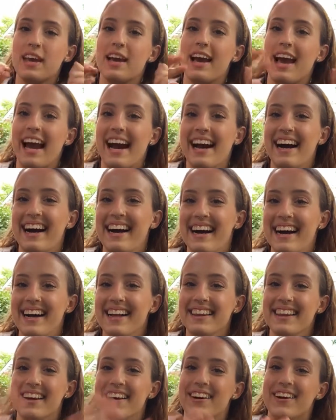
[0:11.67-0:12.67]

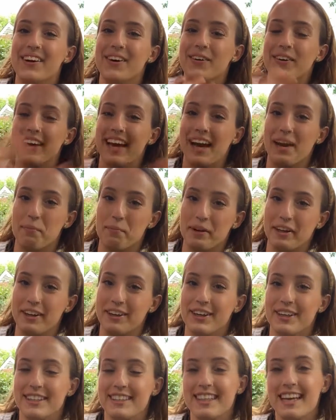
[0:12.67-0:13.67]
Hello,
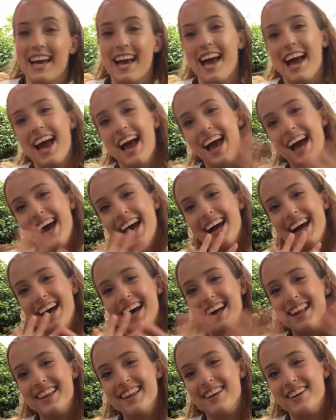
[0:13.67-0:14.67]
caterpillars.
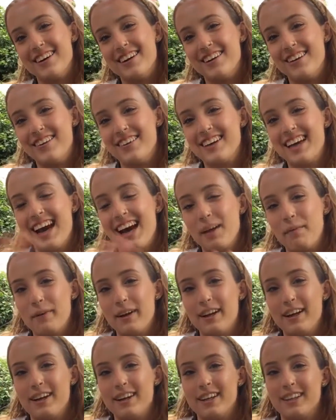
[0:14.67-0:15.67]
Hello,
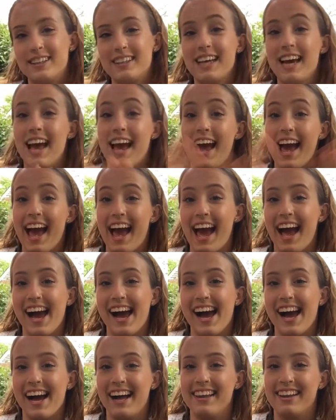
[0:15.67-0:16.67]
caterpillars.
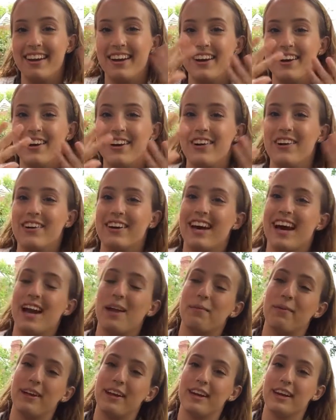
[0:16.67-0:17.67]
Hello,
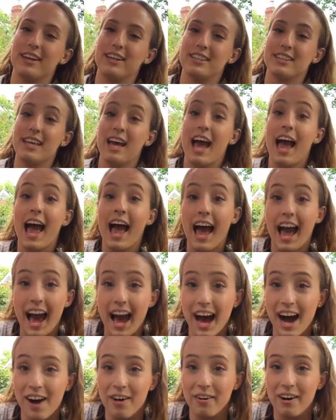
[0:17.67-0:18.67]
caterpillars.
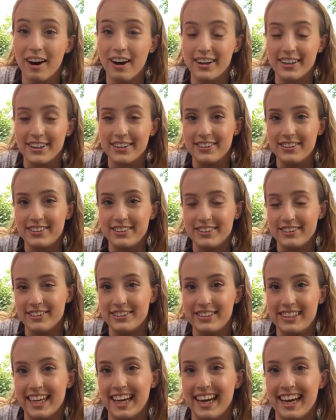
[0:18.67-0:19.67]
How are you
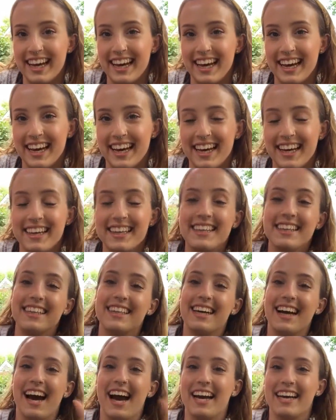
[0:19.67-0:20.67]
today?
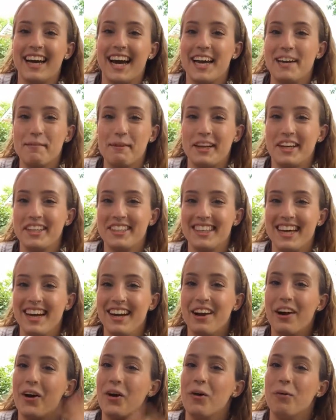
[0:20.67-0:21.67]
Hi, caterpillars at
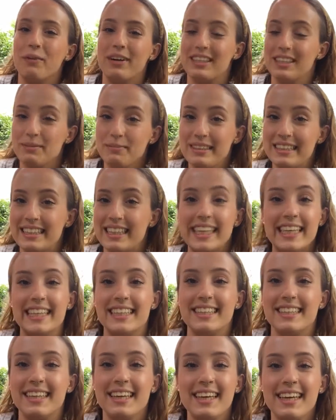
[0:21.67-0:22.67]
home. It is Miss
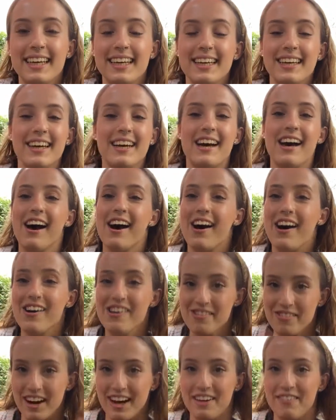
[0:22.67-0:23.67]
Lacy. All
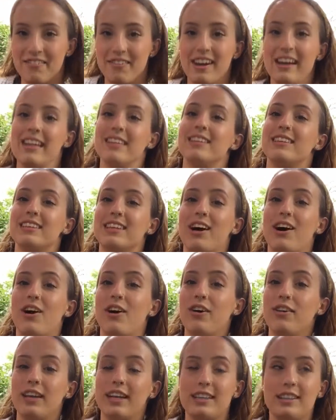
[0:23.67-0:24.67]
right, friends.
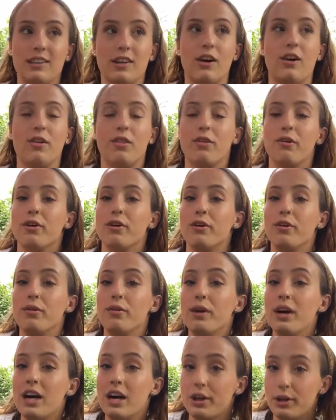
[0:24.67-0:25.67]
So let's go through
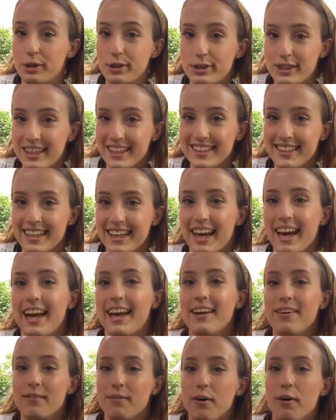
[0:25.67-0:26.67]
who's here today.
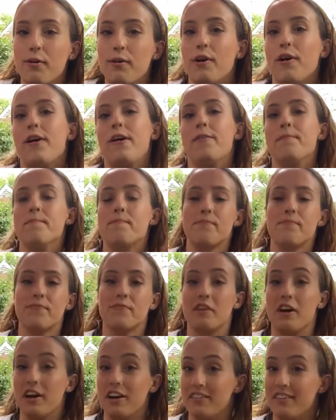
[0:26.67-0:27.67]
Roll call.
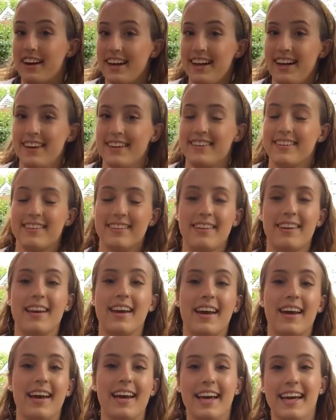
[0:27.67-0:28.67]
Are you ready?
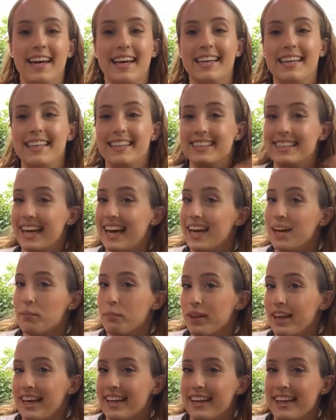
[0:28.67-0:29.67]
Is Anna
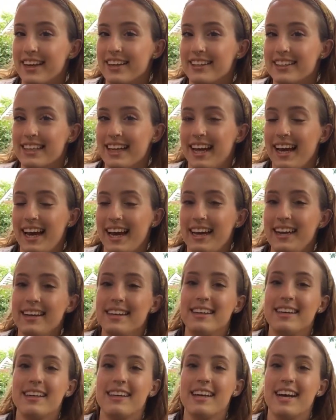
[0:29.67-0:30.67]
Blake here today?
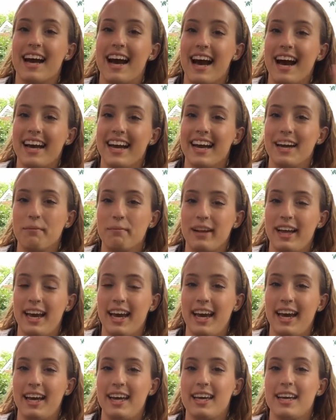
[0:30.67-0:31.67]
Hi, Anna
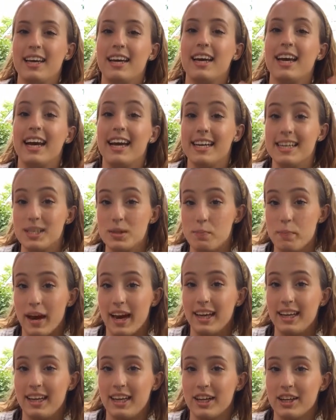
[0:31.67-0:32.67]
Blake. And is Ben
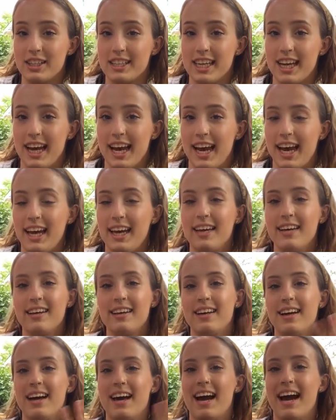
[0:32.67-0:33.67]
here today?
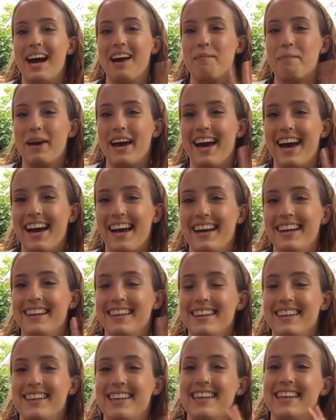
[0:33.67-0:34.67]
Hi, Ben.
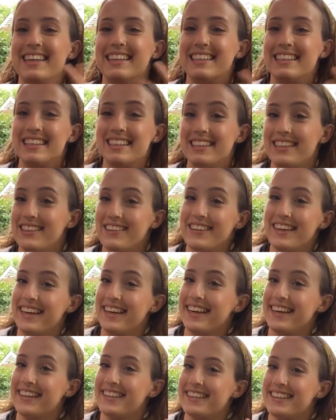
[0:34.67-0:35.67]
Is Cecilia
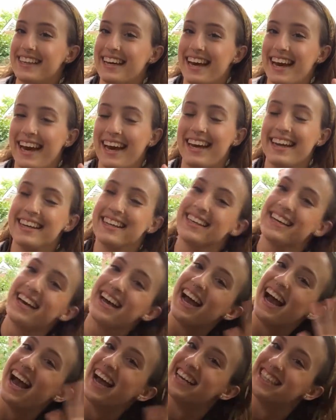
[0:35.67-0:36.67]
here today?
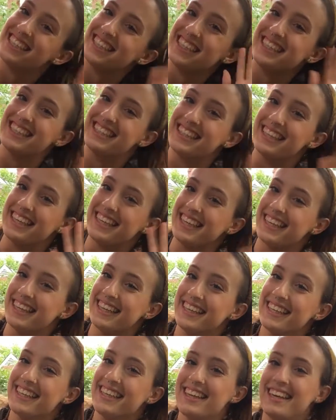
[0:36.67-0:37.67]
Hi, Cece.
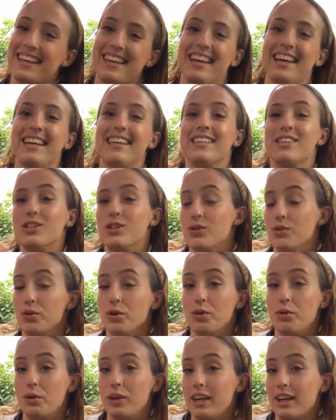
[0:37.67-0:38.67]
Is
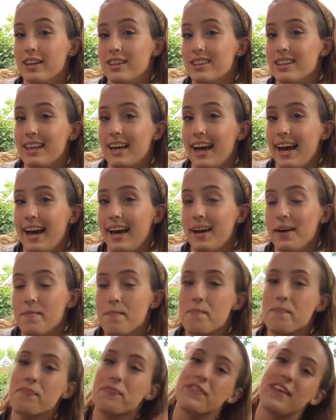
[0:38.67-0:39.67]
Drew here today?
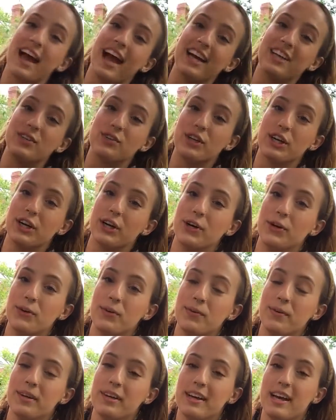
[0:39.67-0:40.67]
Hi, Drew.
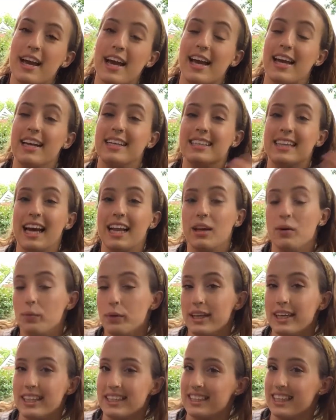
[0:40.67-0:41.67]
And is
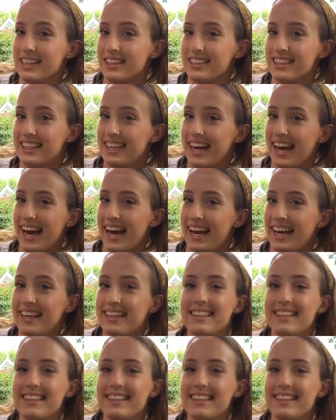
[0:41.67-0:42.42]
Eloise here today?